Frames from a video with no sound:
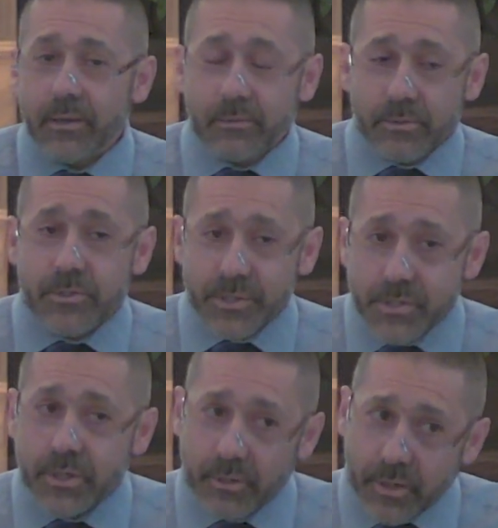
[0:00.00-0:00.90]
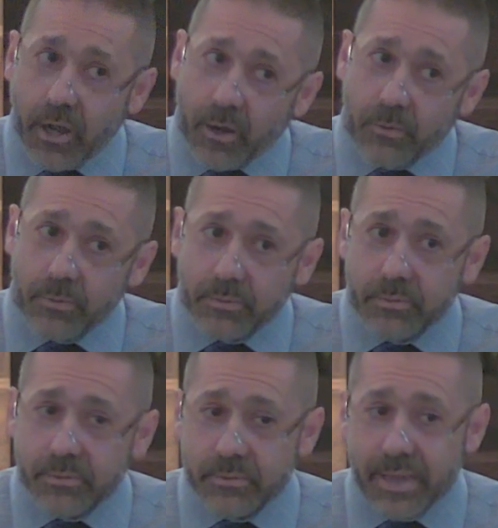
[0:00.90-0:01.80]
"Well, just so you know,
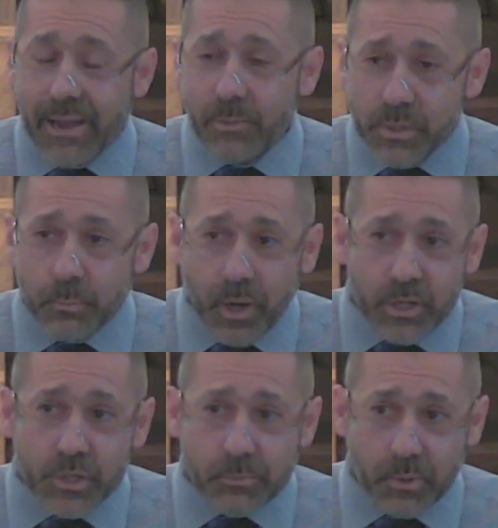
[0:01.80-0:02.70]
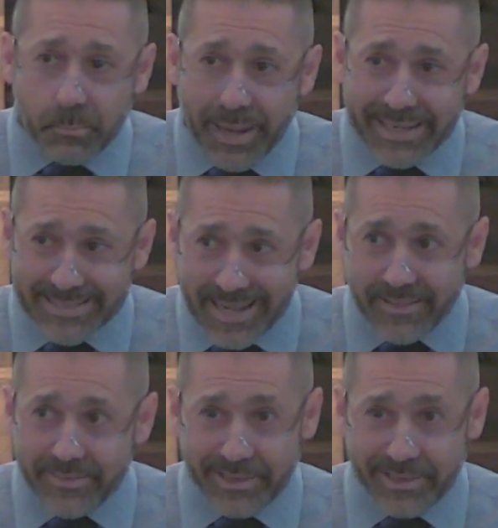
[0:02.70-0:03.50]
that was punishable by death,